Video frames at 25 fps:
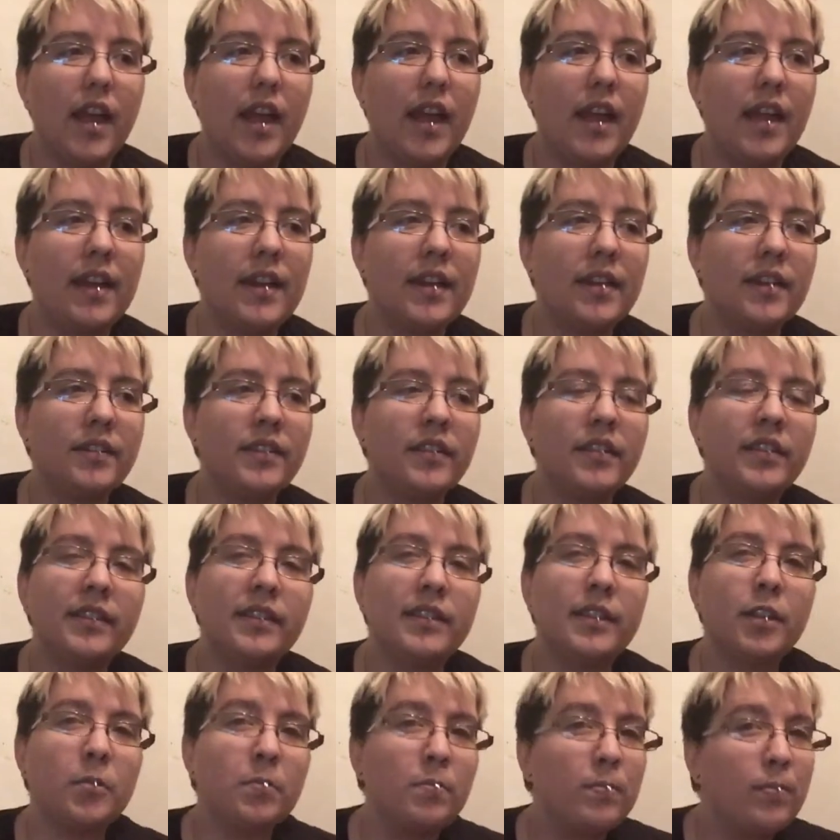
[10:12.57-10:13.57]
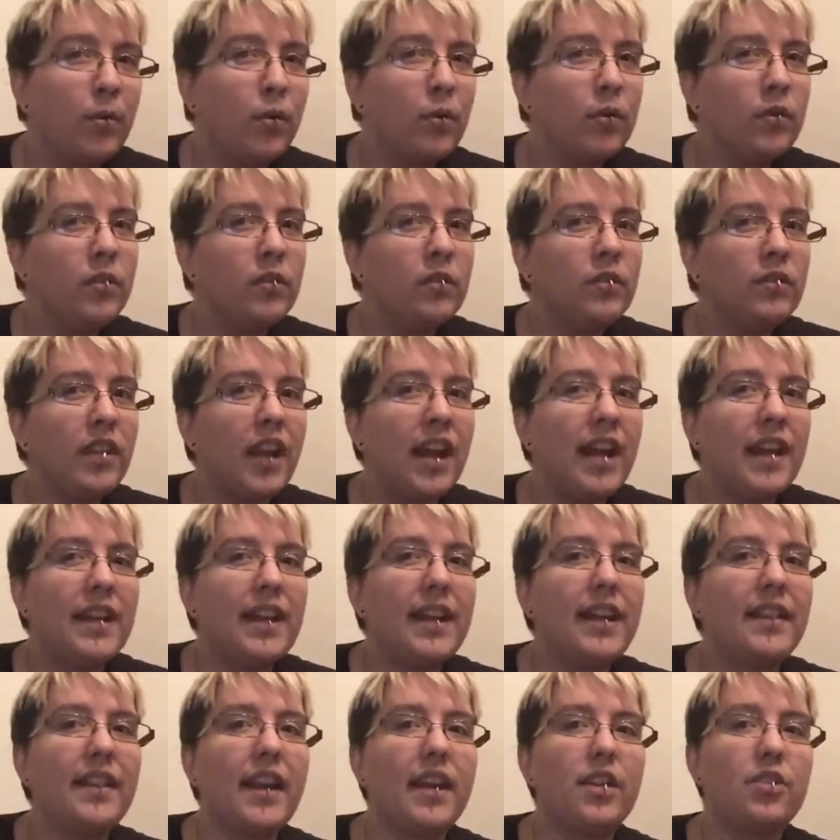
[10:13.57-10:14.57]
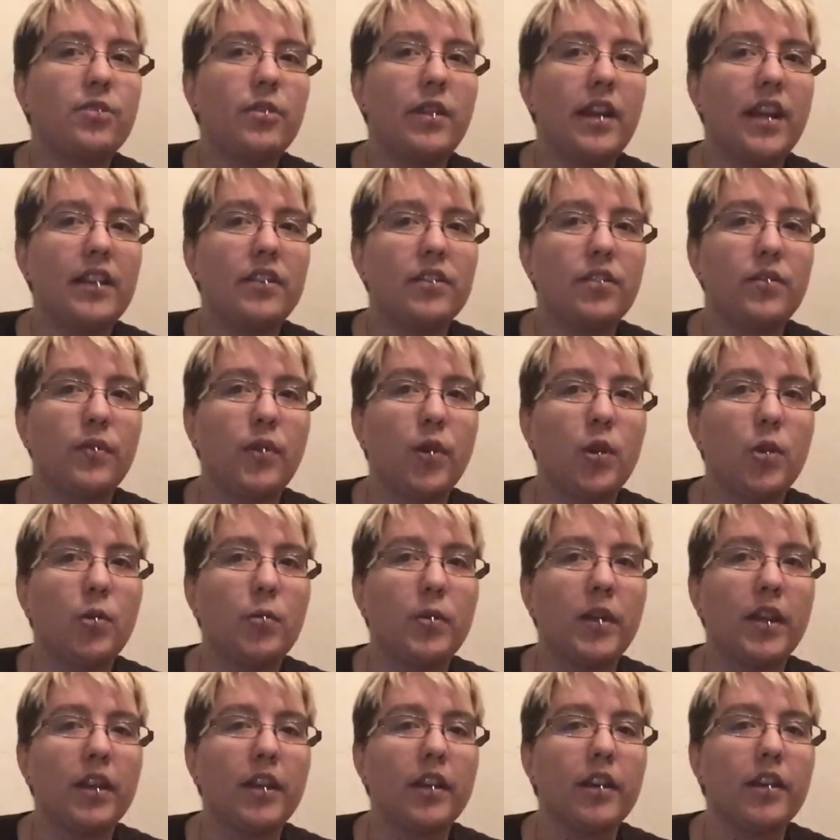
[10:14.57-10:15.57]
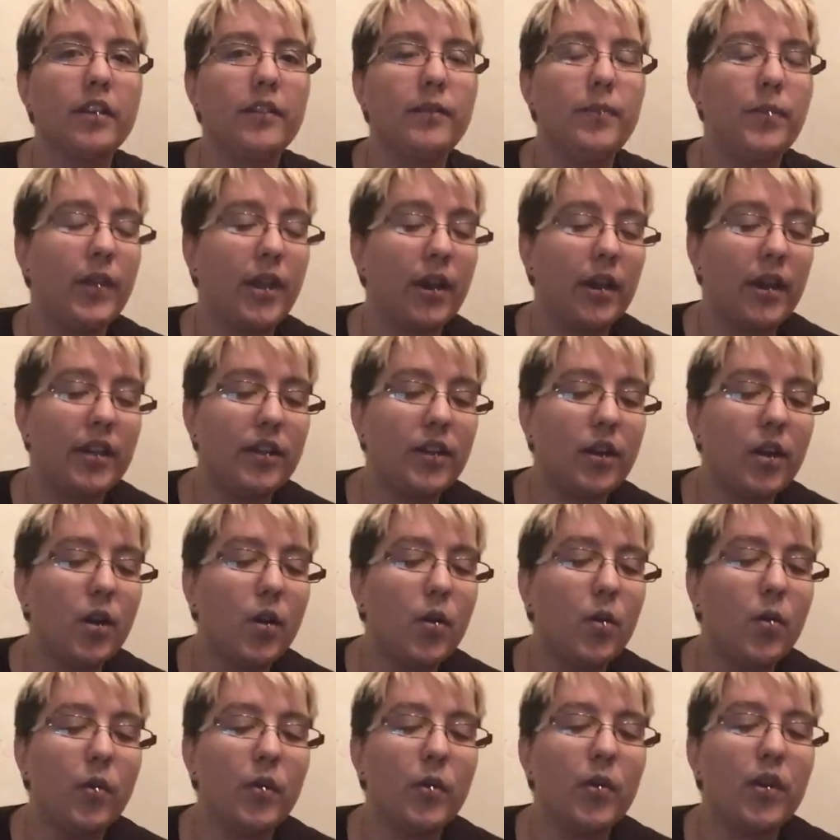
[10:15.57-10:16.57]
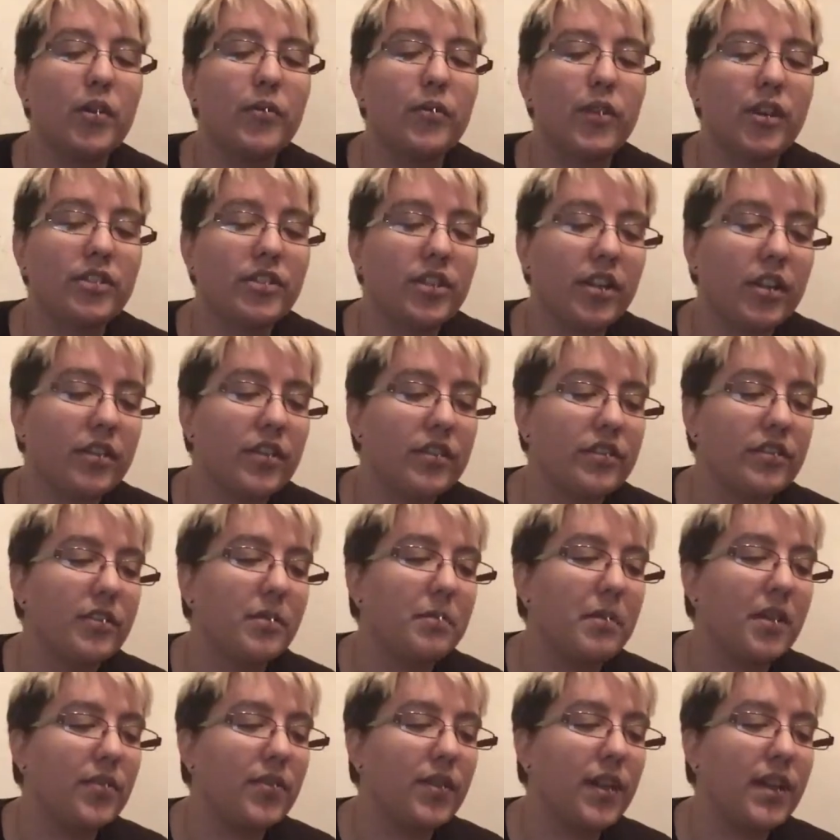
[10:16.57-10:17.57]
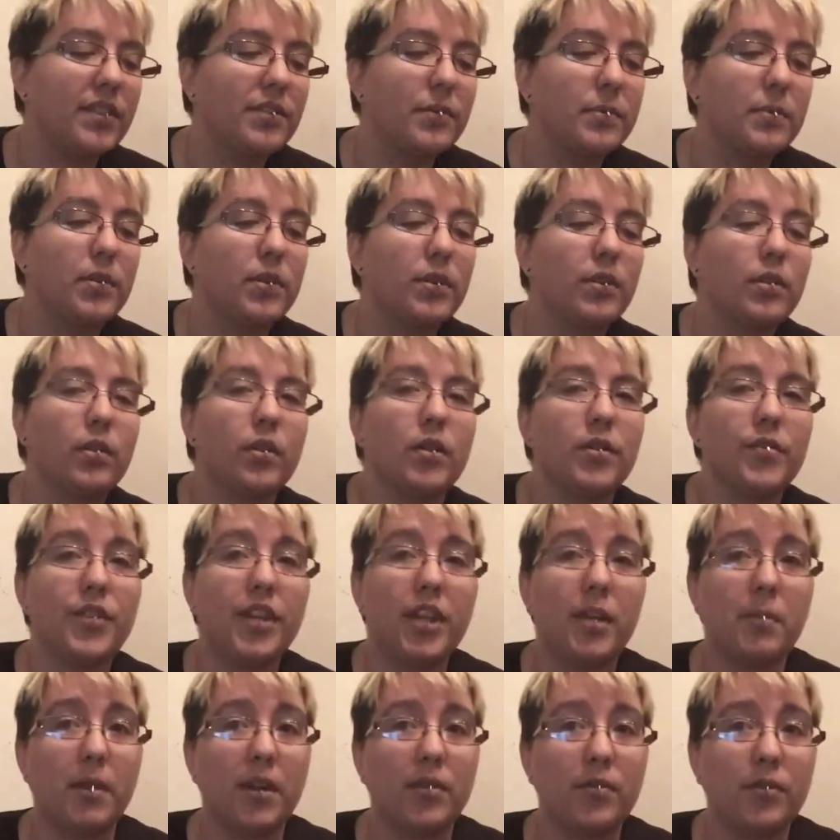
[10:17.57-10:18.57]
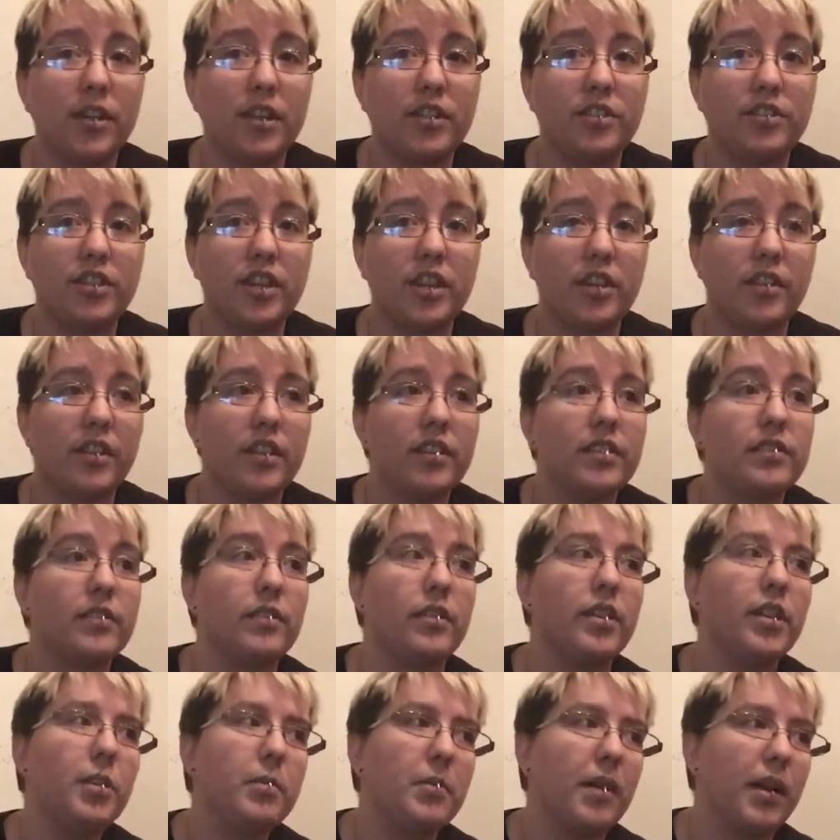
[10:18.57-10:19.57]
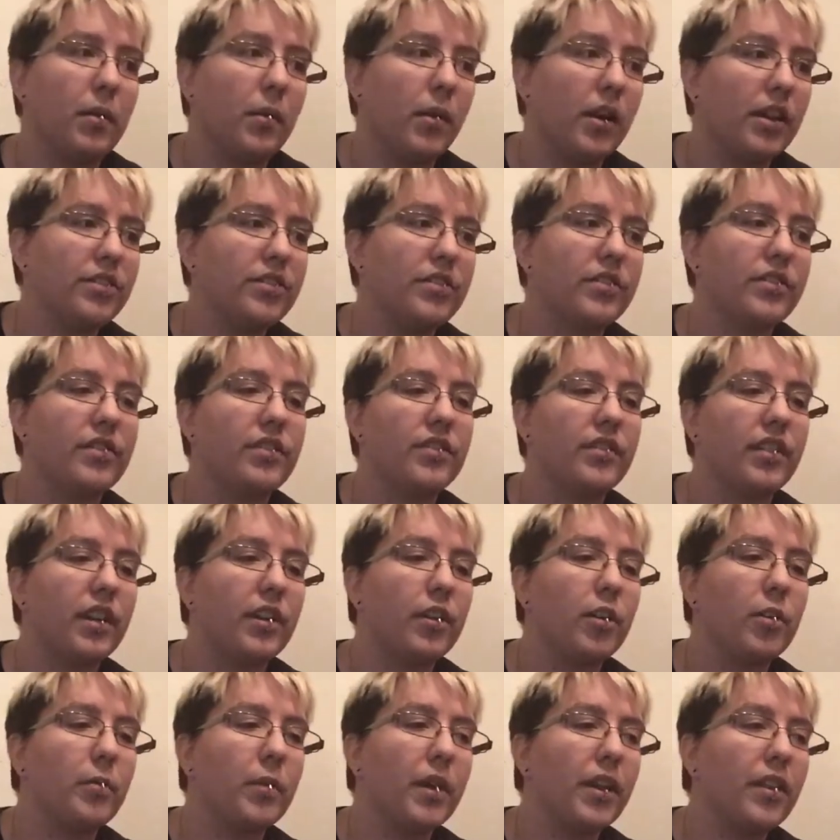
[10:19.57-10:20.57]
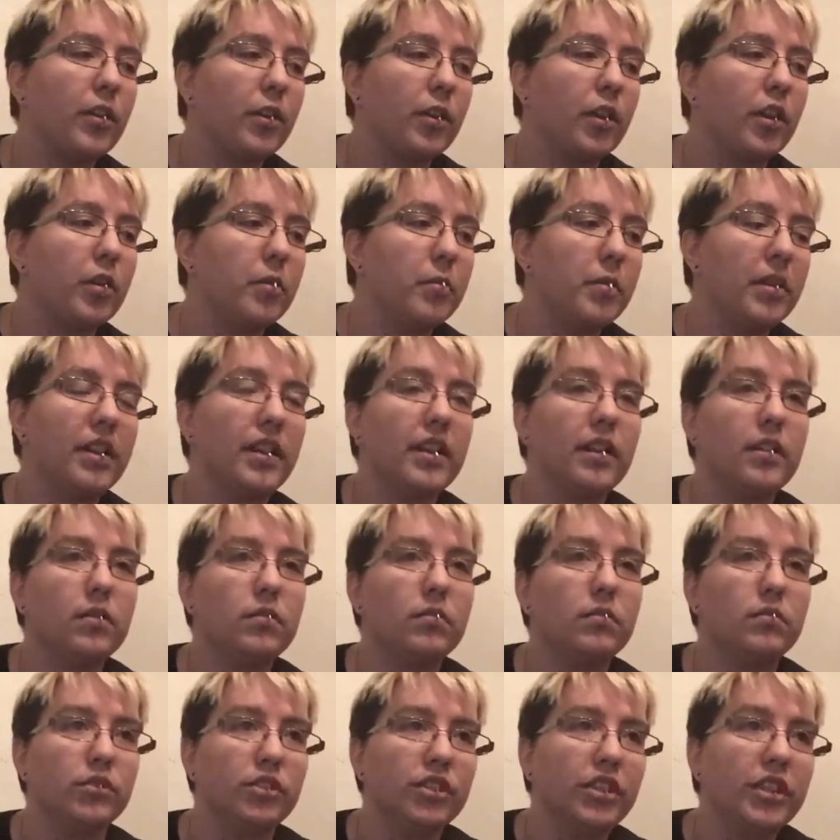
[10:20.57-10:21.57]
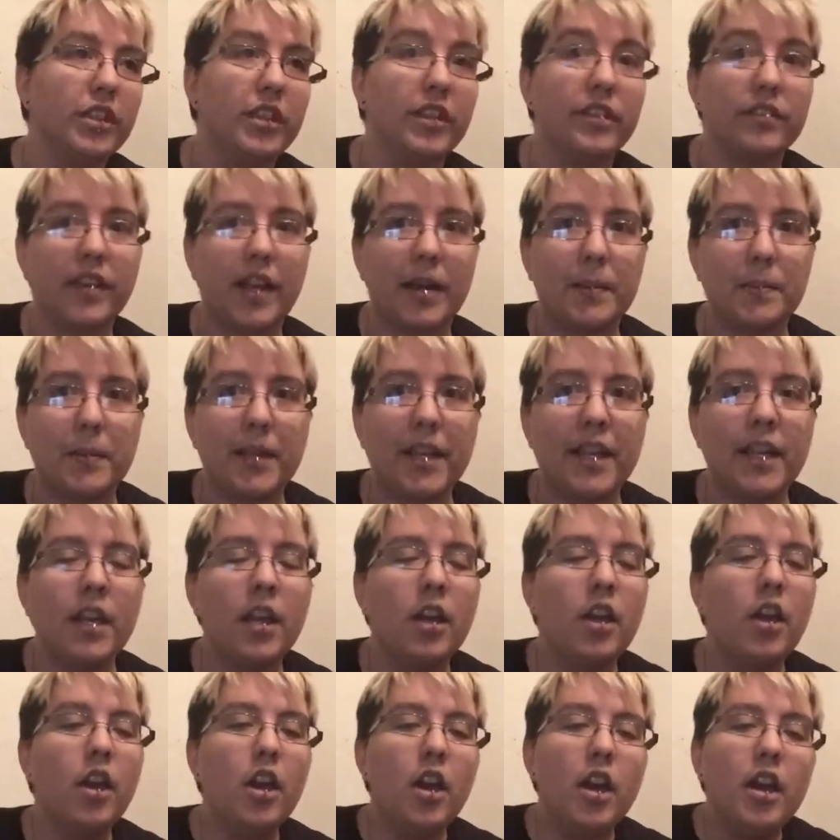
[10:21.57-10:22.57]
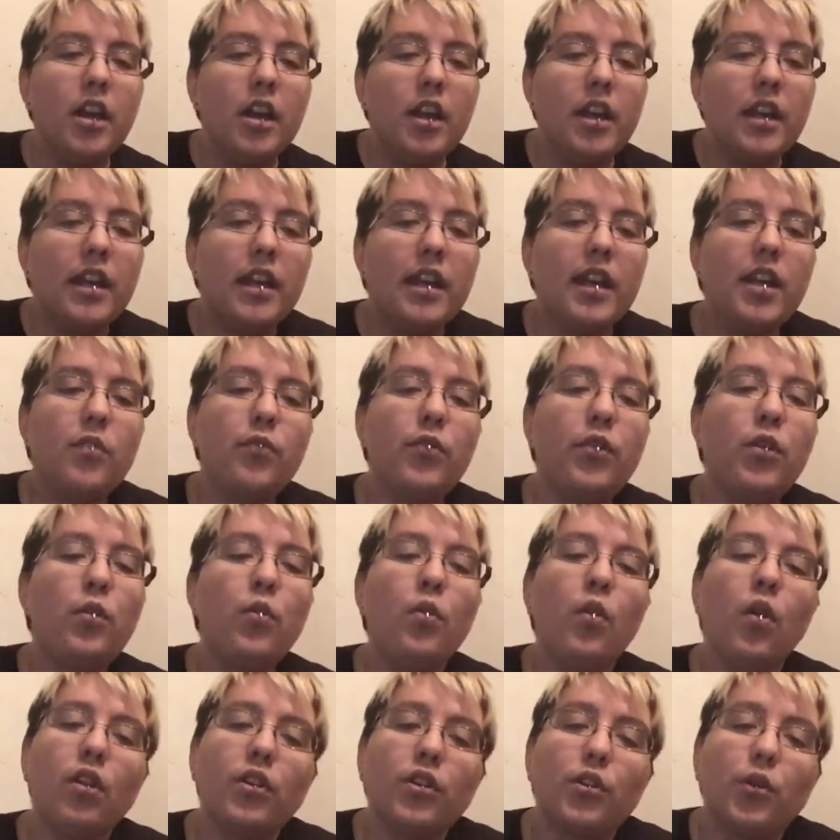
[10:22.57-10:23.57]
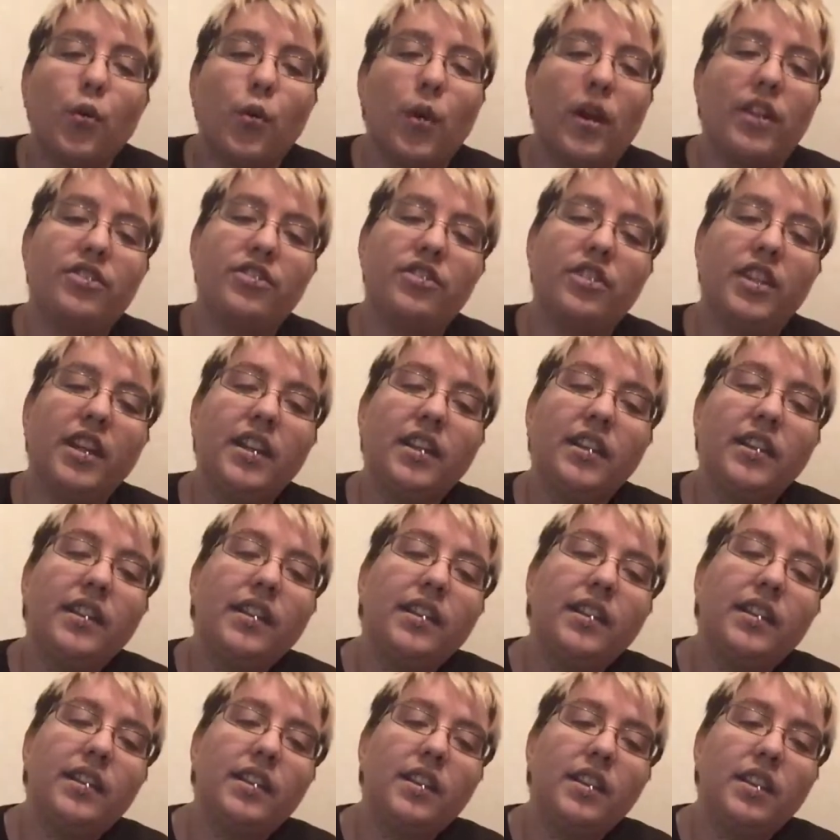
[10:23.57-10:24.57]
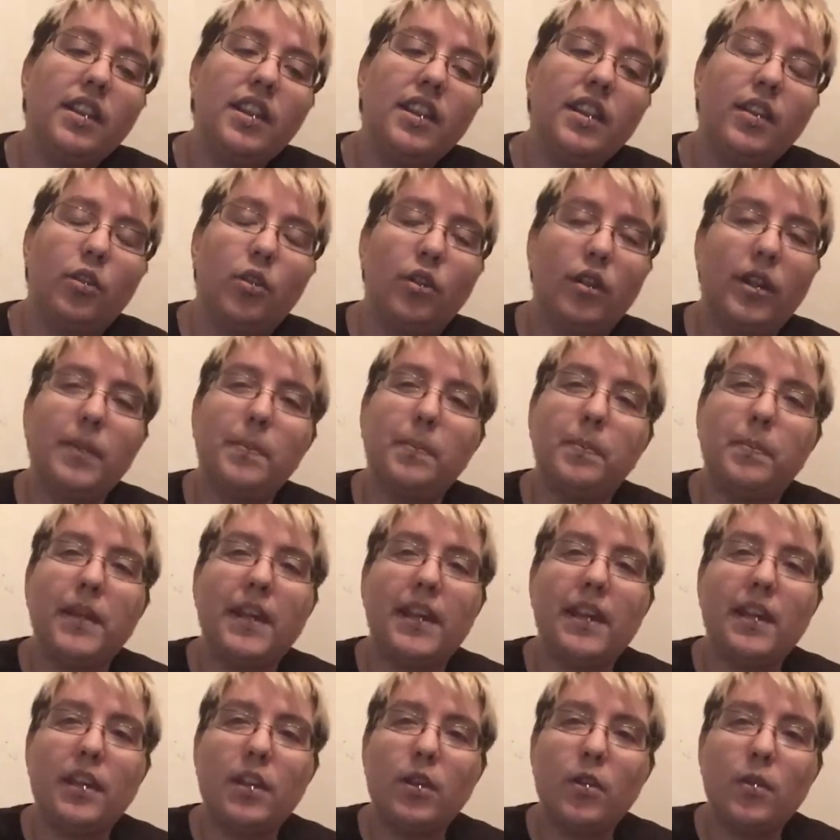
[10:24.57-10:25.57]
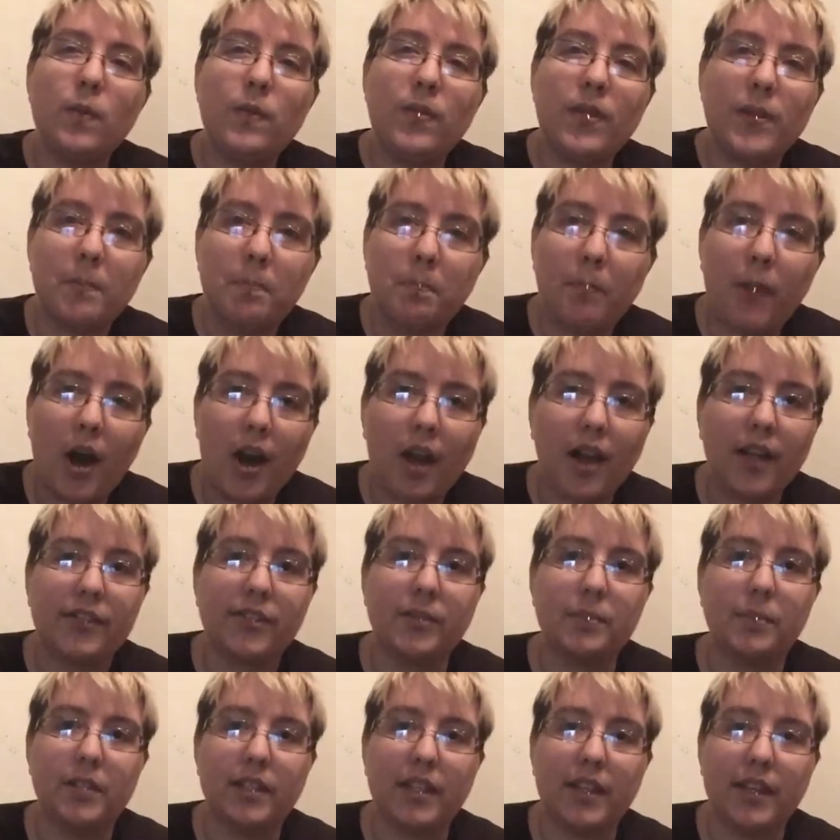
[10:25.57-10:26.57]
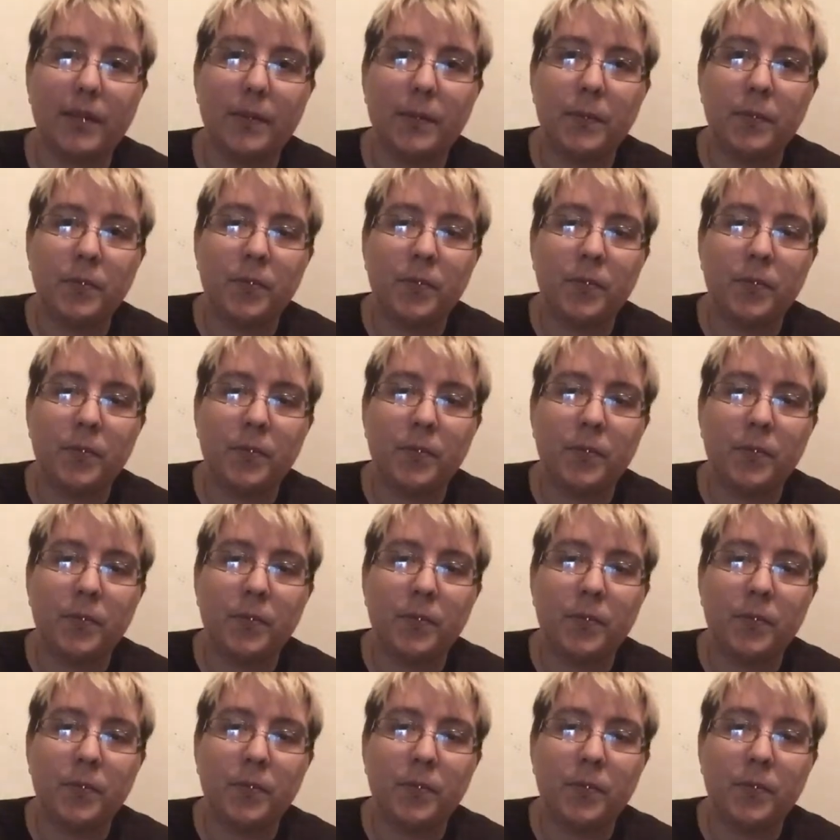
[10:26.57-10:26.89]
And they're borderlining that transphobia. Now, I know if I share this to my Facebook, or if any of my friends share this, or anybody watches this that know me, they're going to be like, oh shit, is that me? If you are questioning, could it be you? Then possibly.